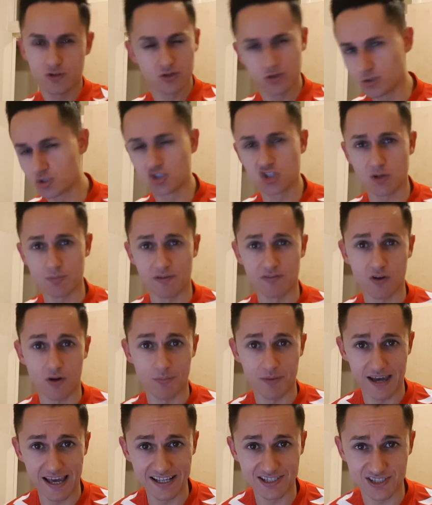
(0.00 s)
Good job I've got
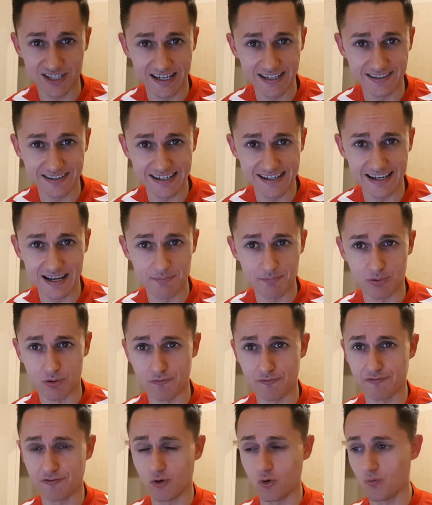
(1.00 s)
my SAD lamp
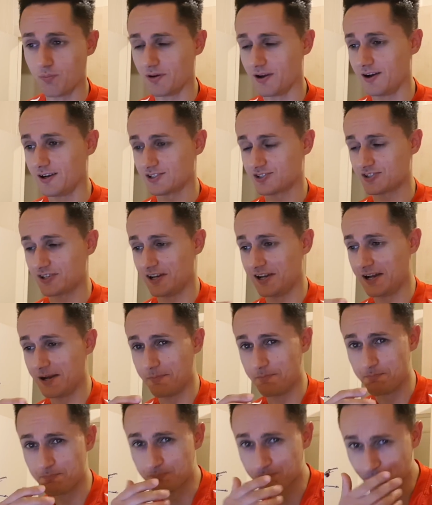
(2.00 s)
on full blast.
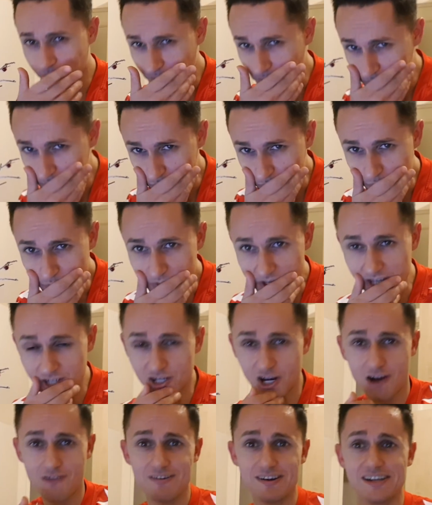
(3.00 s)

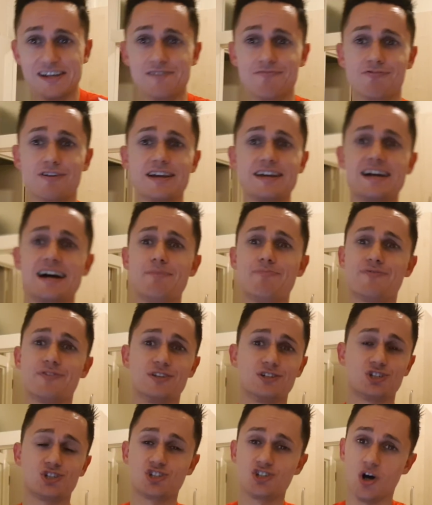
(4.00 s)
Currently in rehab for
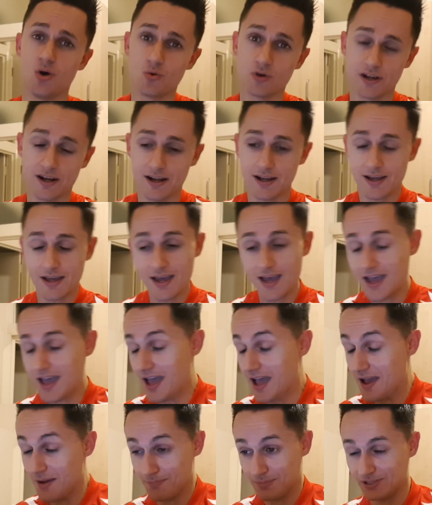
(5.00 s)
this shoulder,
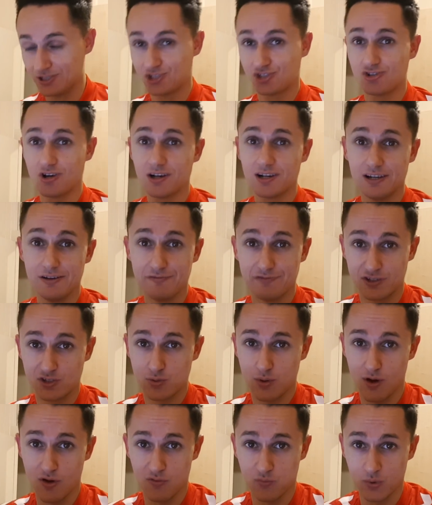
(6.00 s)
been struggling for
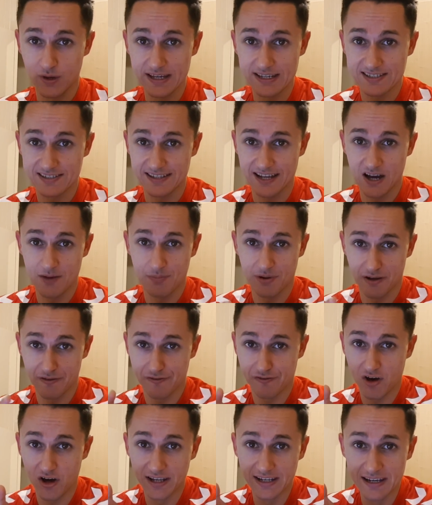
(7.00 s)
12 weeks now, but I
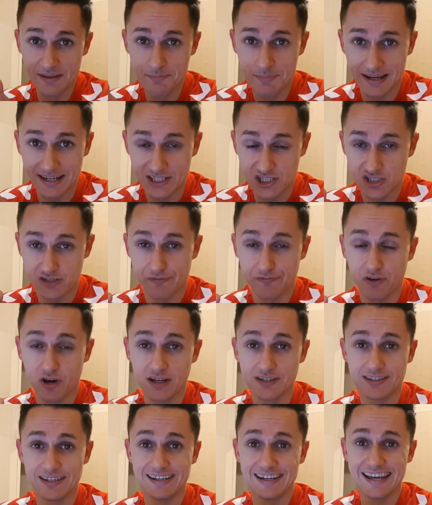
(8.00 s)
finally managed to
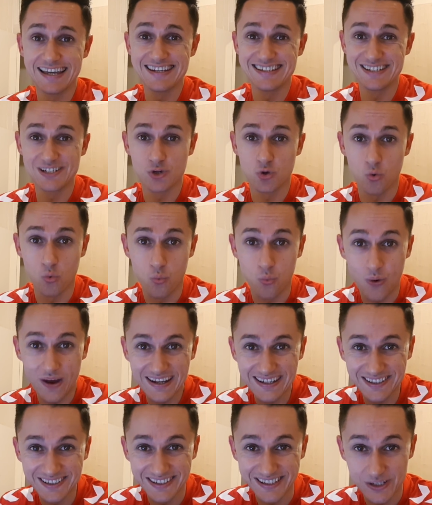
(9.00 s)
find a lady called
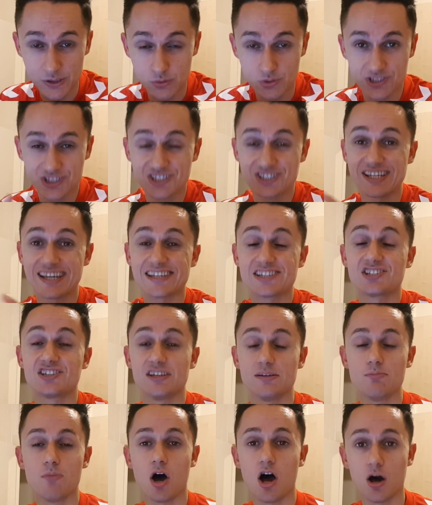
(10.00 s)
Wendy who's
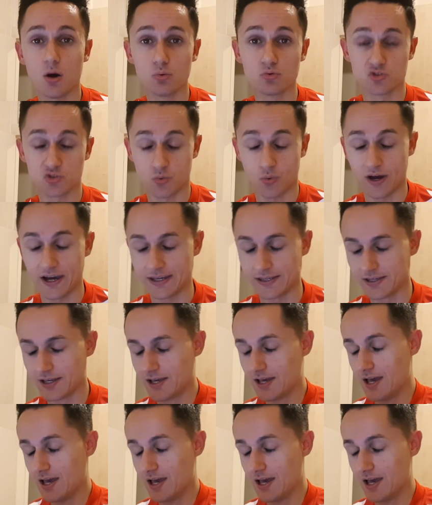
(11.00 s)
60 miles away.